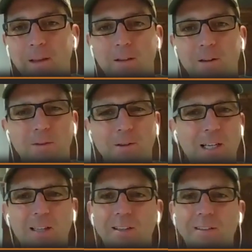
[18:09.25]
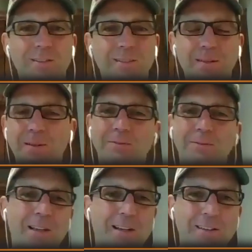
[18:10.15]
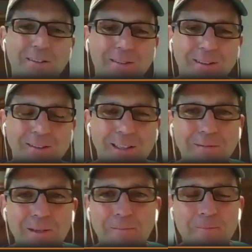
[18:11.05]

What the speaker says: The Fratellis or something? I forgot who it was anyway.